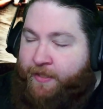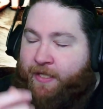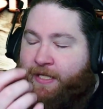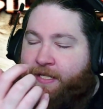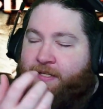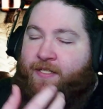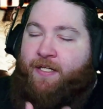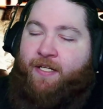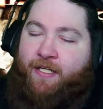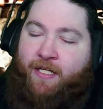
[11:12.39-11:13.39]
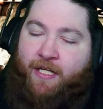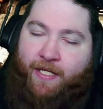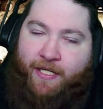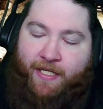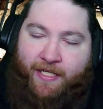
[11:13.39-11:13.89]
And
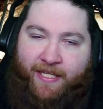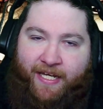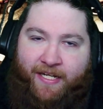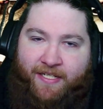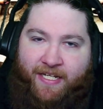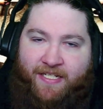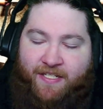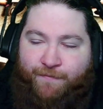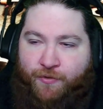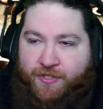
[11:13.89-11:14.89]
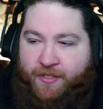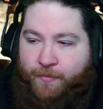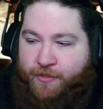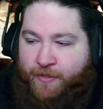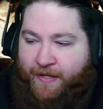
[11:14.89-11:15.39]
that is unfortunately
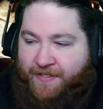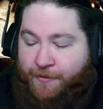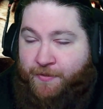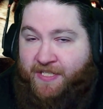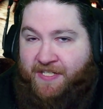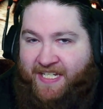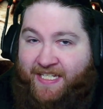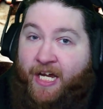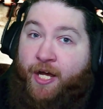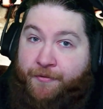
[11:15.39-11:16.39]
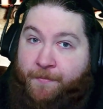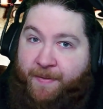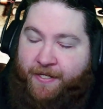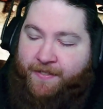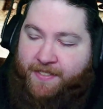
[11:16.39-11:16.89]
where Travis loses his other
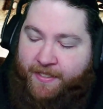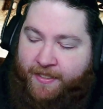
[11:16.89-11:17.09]
parent.